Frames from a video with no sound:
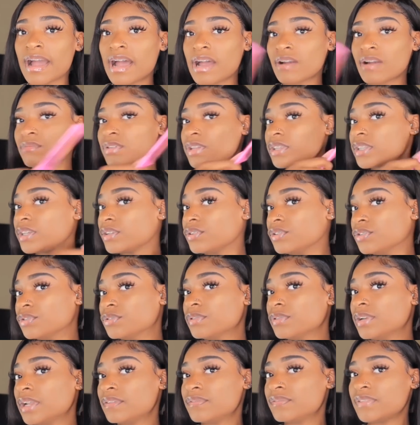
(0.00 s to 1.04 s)
I really do
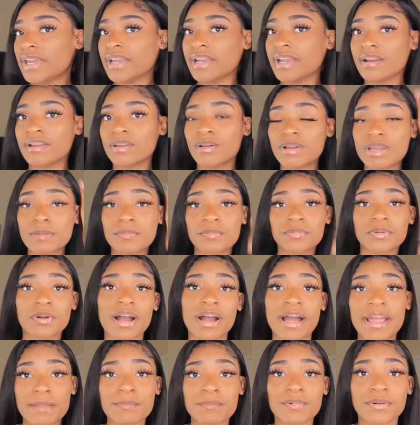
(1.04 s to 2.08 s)
love the hair. Don't get me wrong,
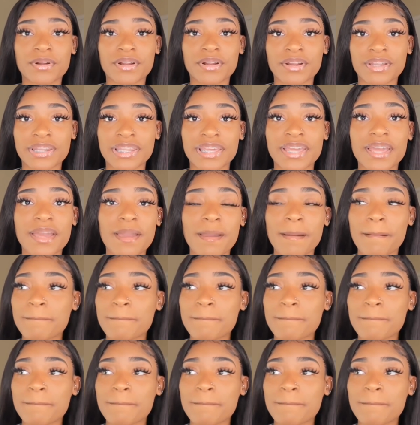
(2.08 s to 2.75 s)
I am going curly,